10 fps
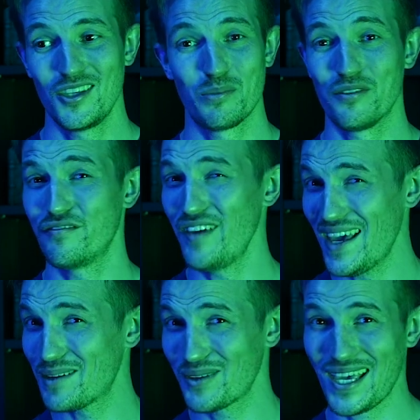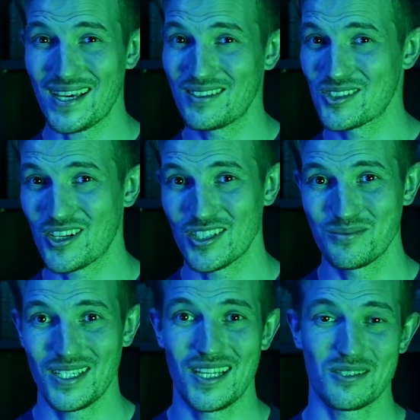You can put venom cannons on
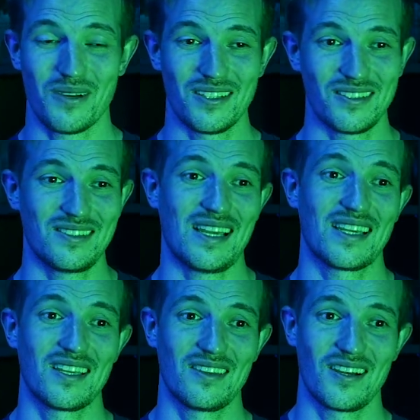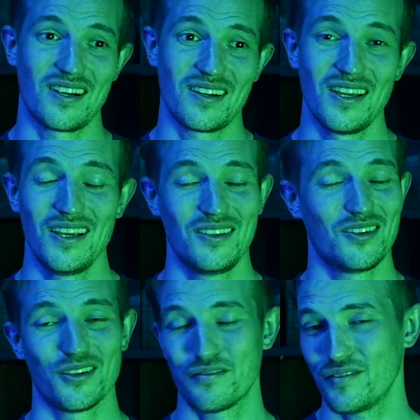them to get some anti-tank in there. You
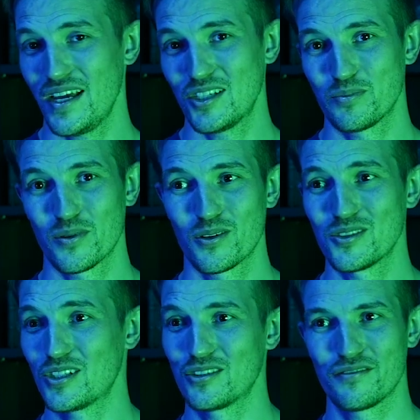got the flesh borers, you got